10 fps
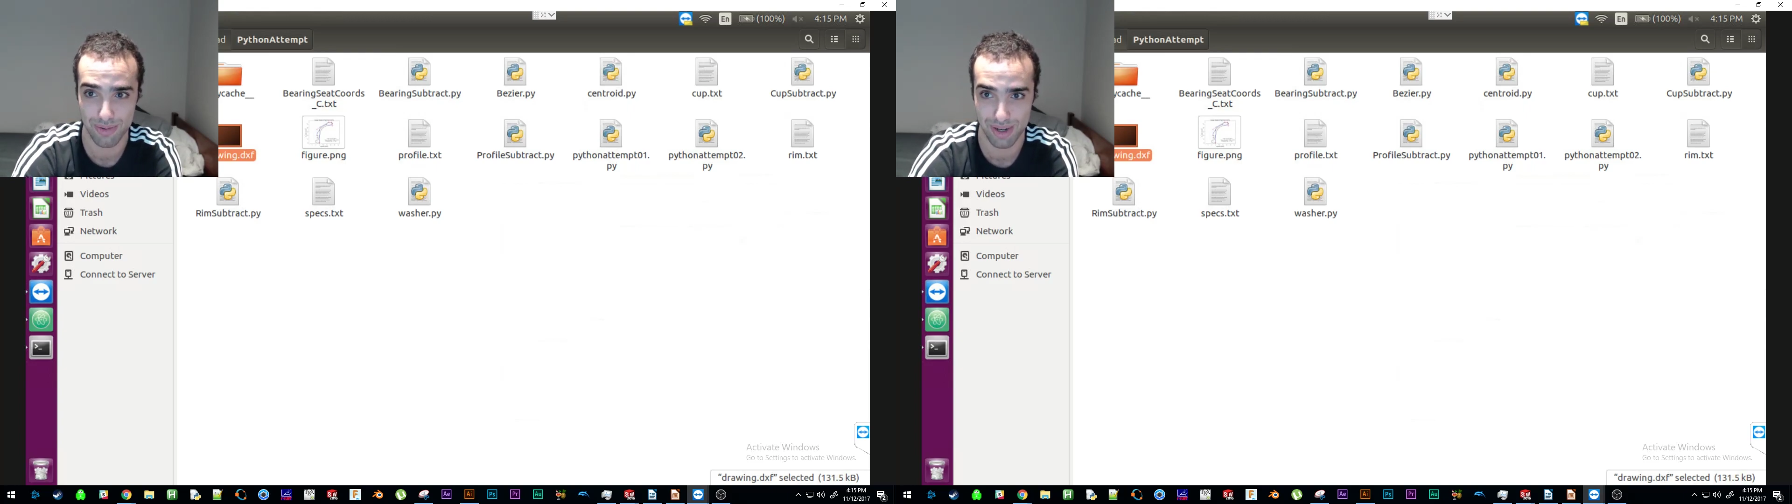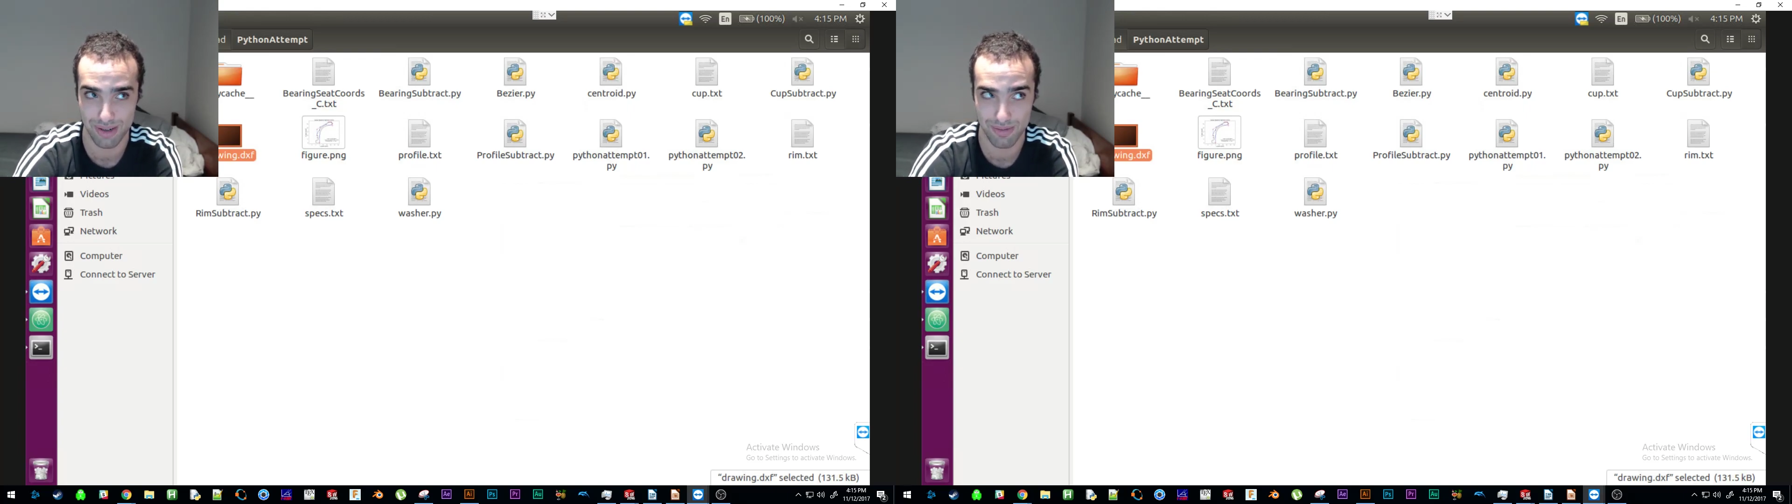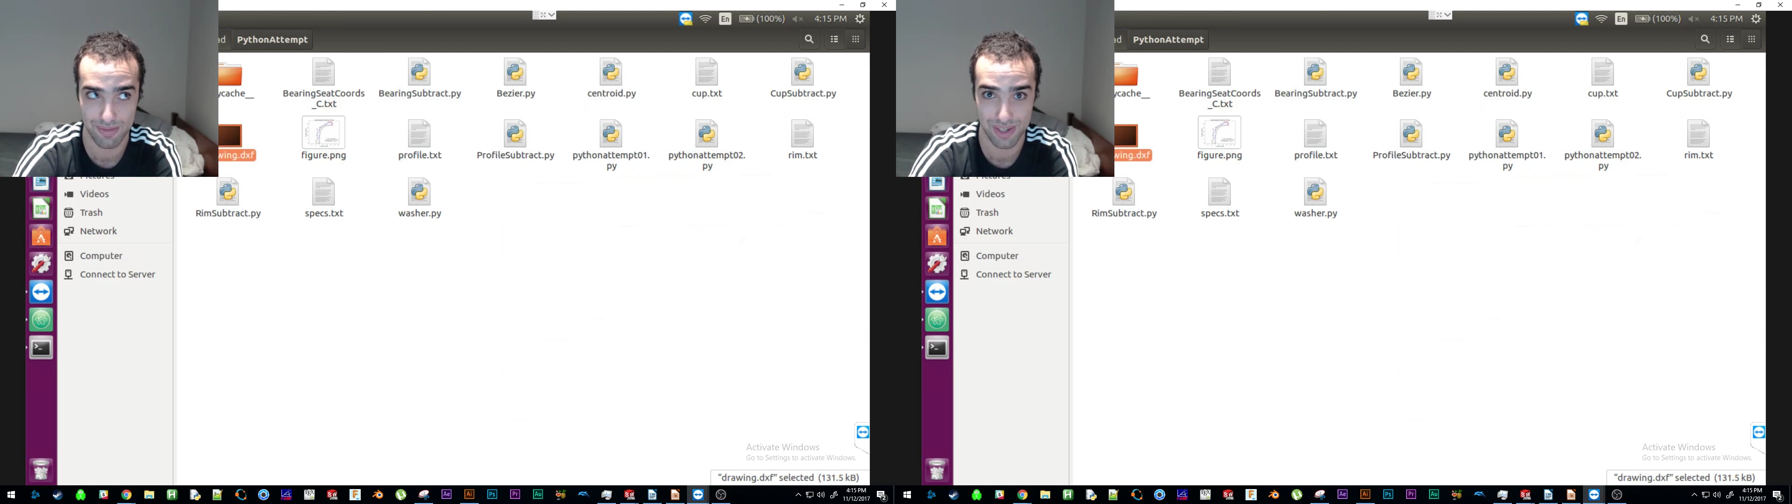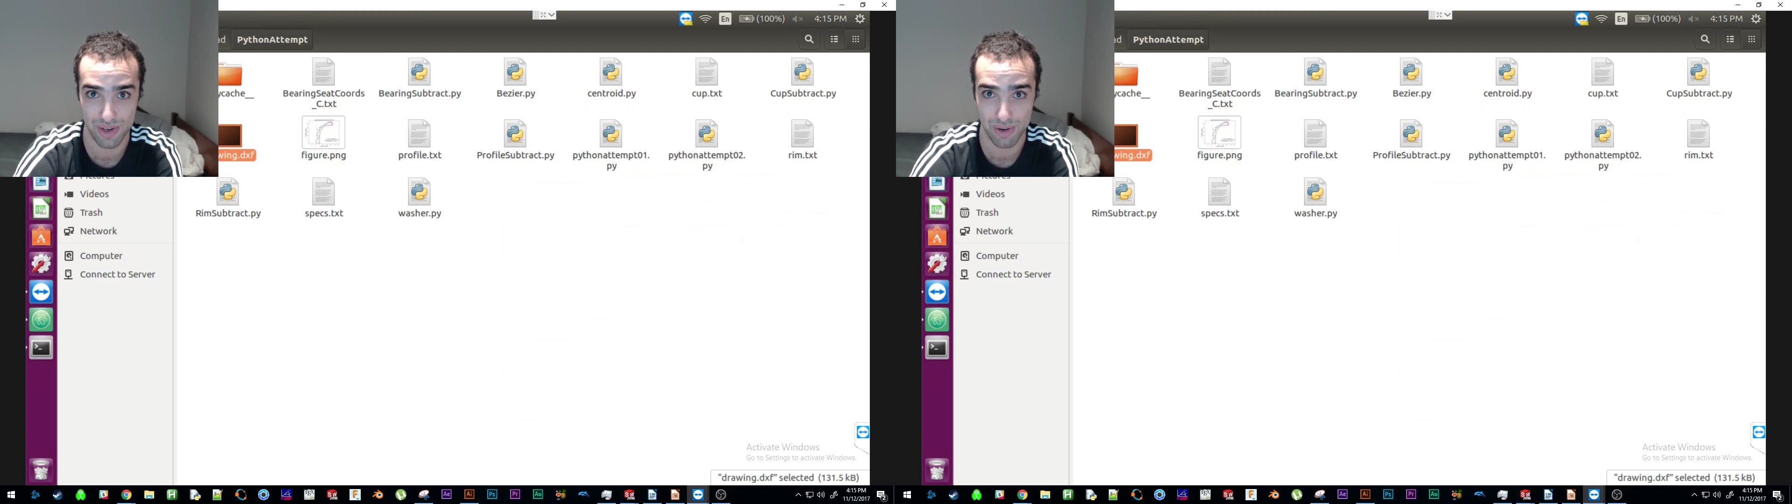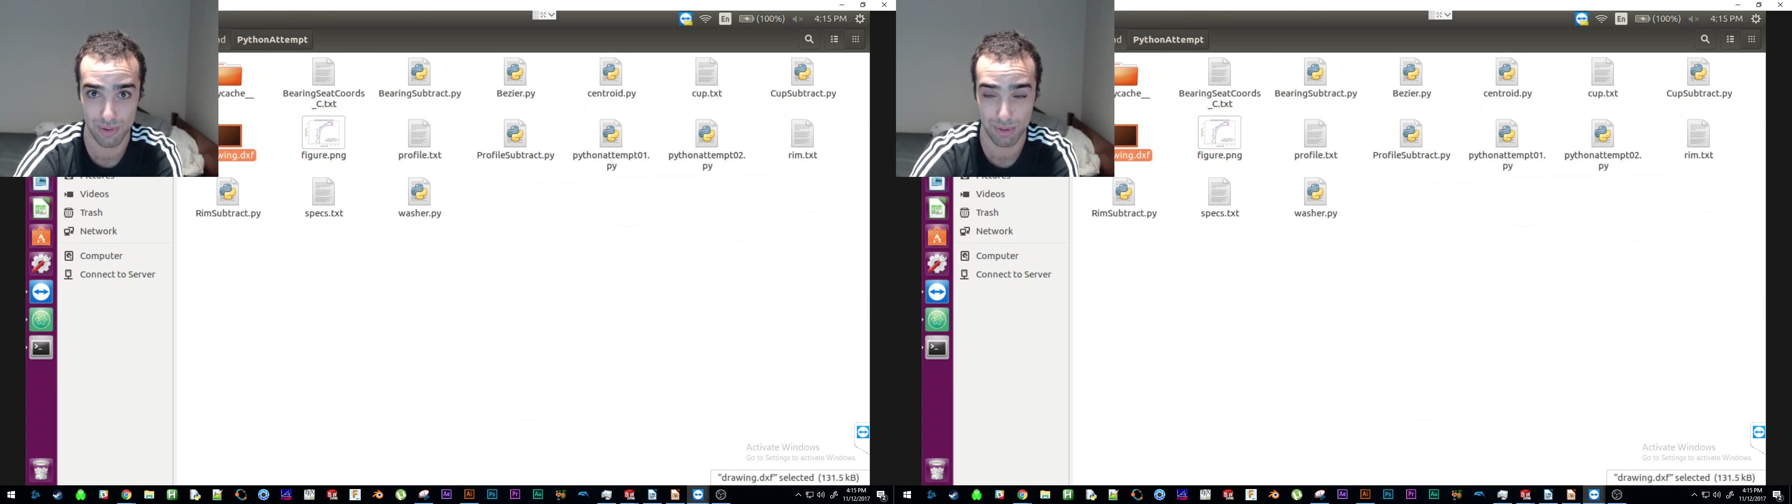Well,
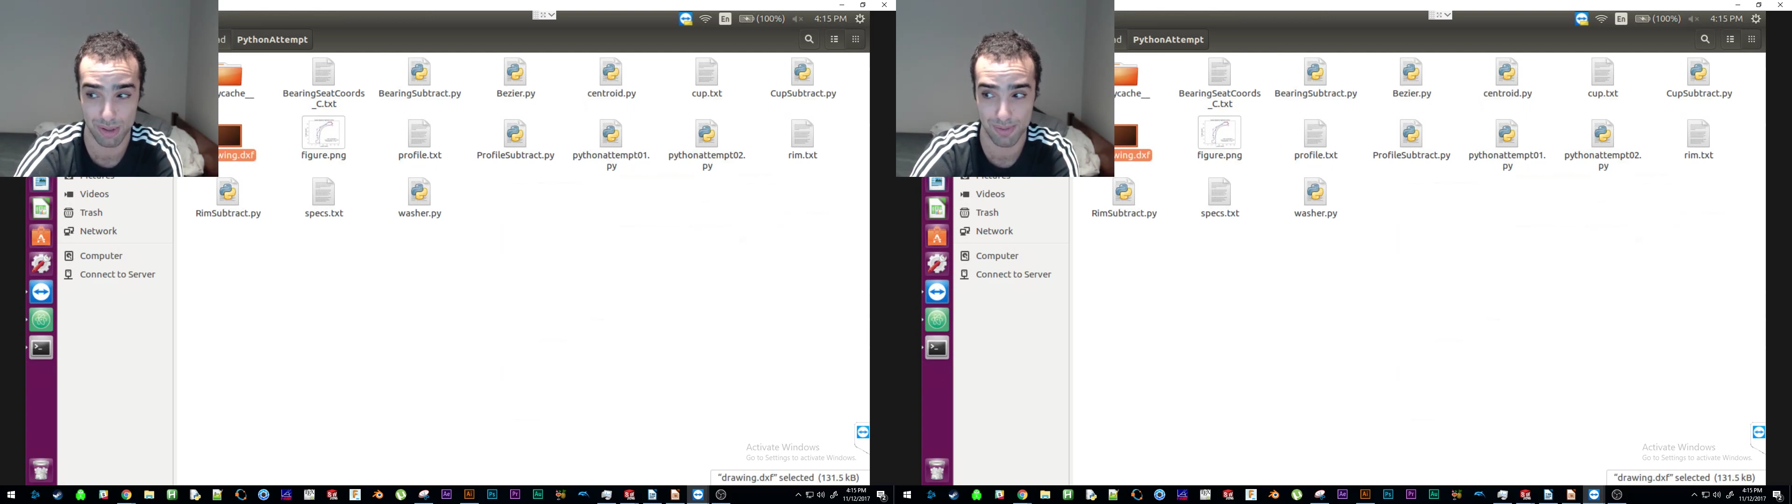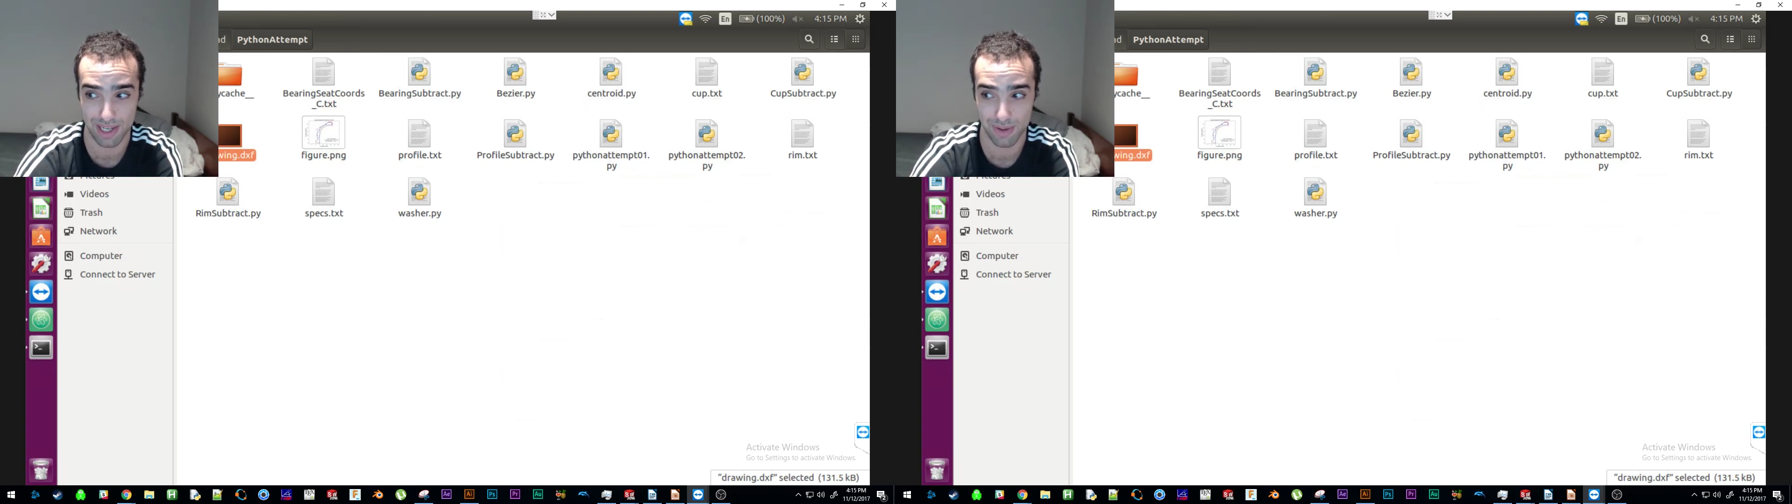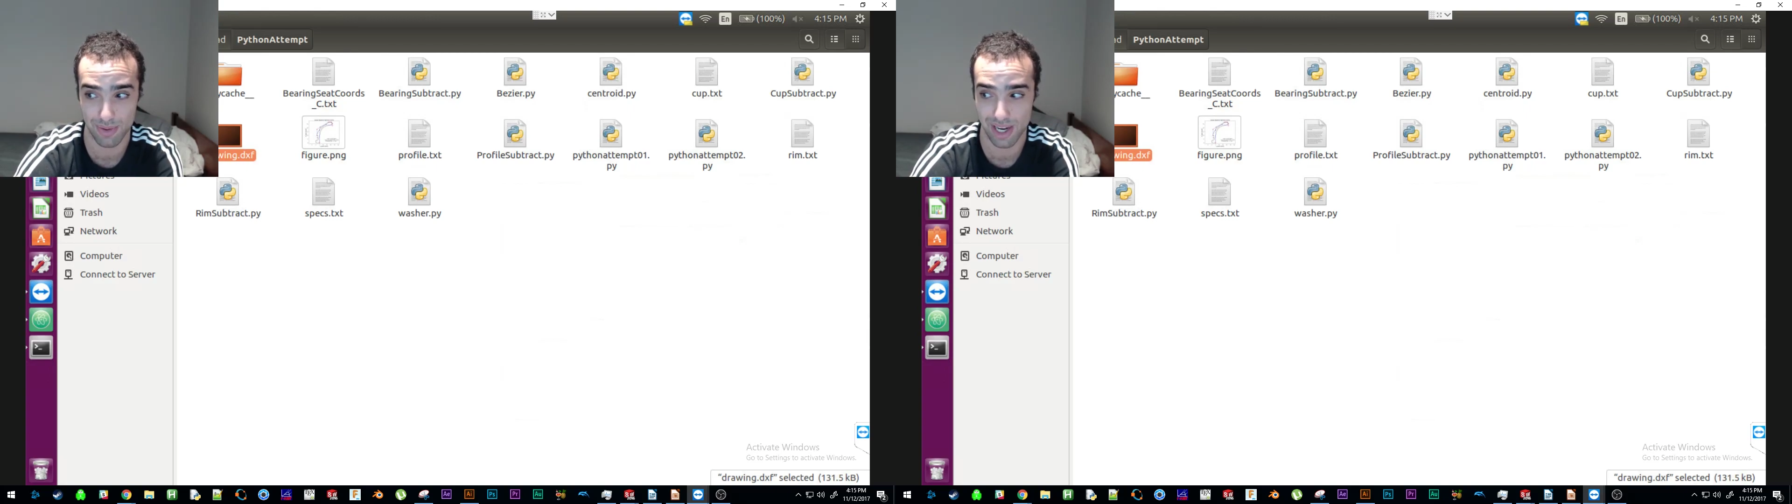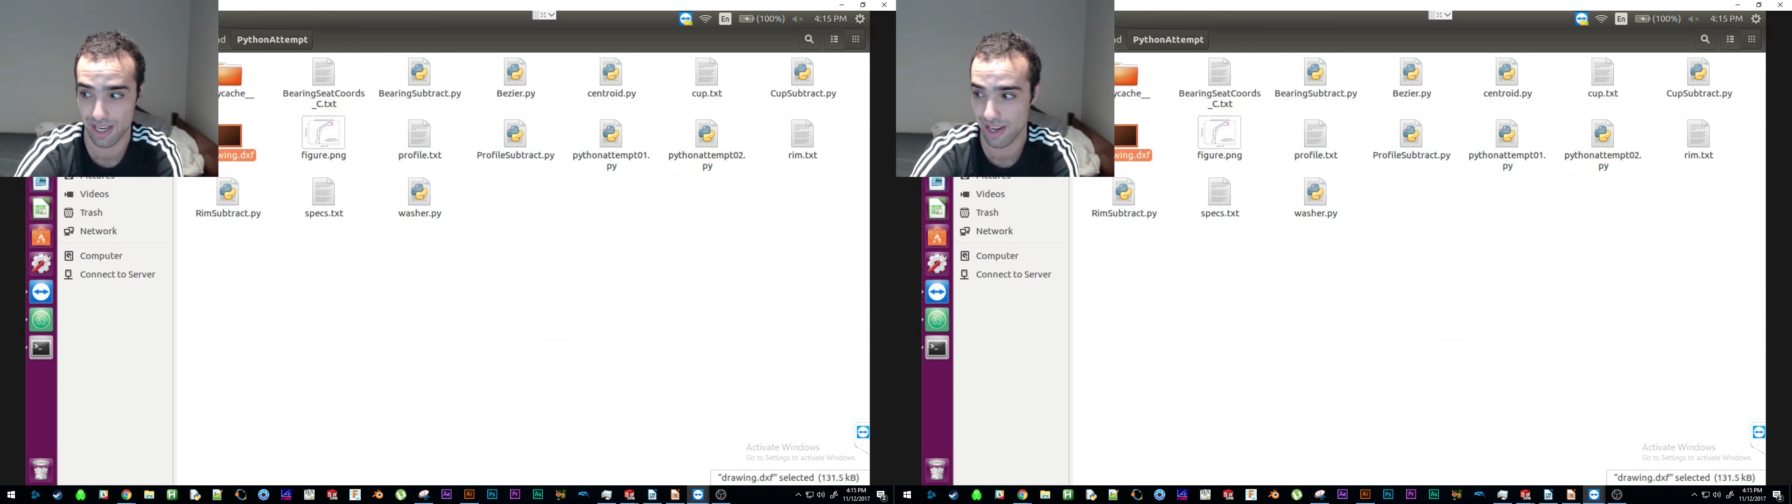soon with respect to what?